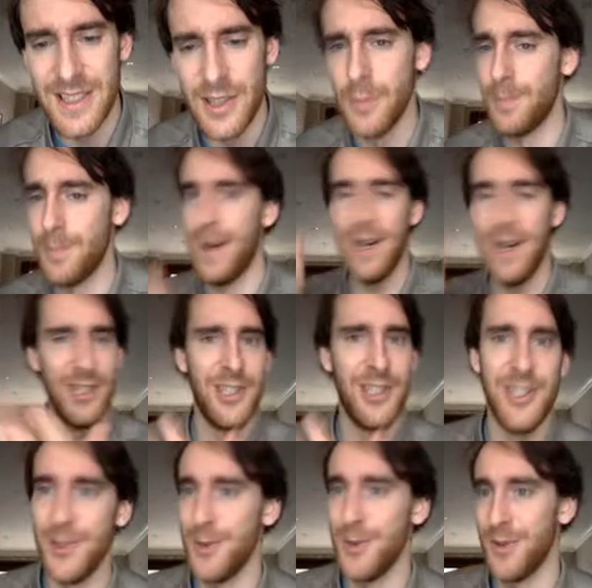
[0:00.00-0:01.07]
you,
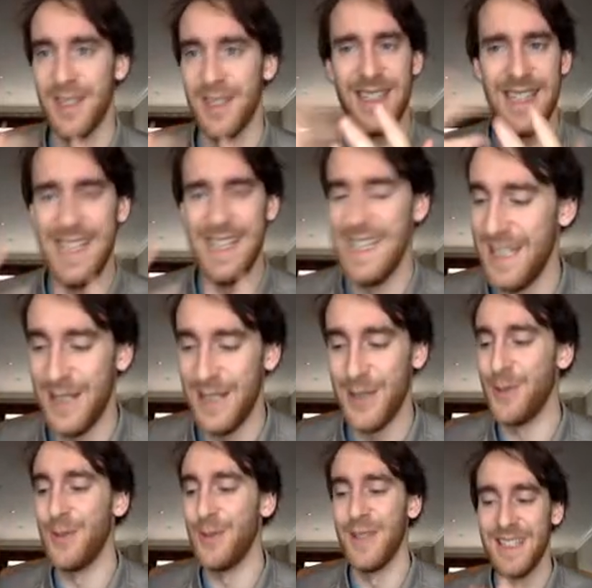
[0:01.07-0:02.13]
punch you or hit
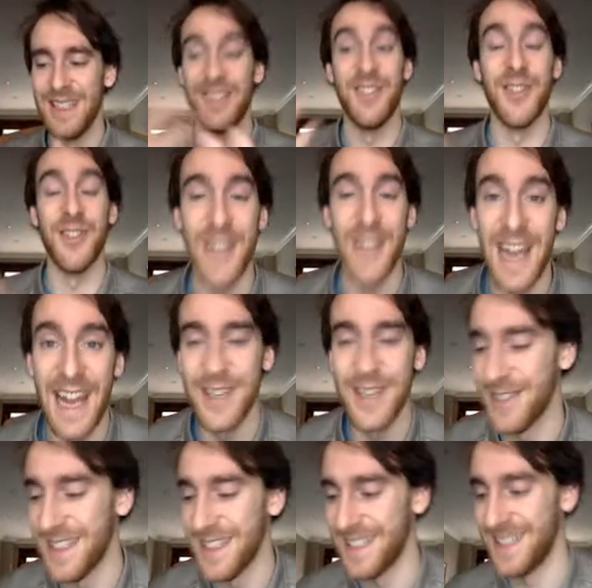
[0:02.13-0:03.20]
you because you're
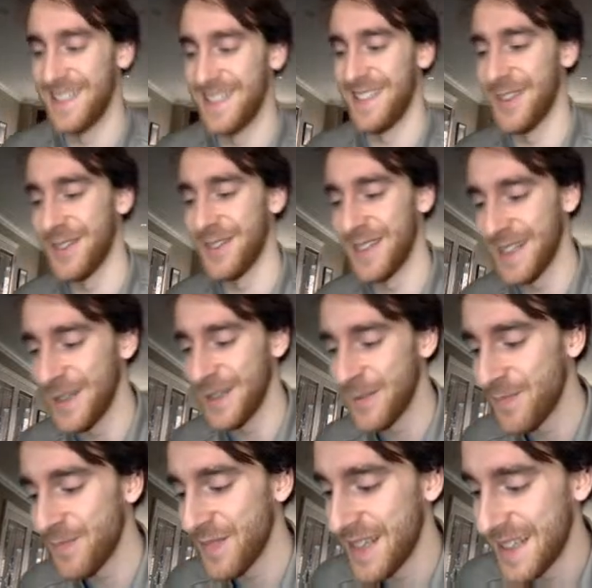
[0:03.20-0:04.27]
angry. Okay,
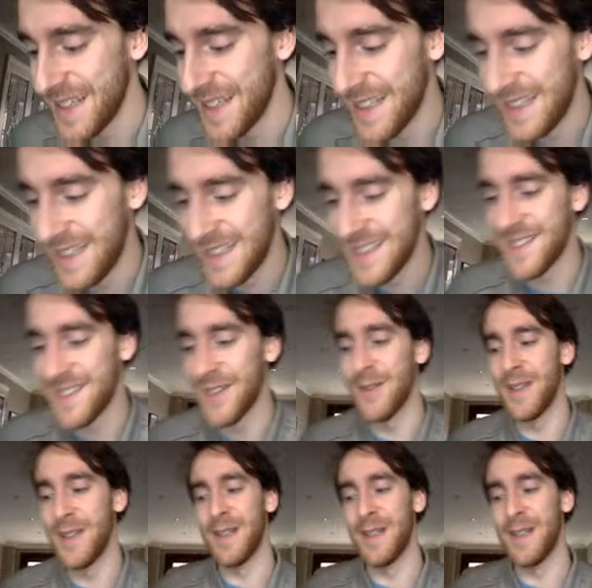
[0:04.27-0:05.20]
so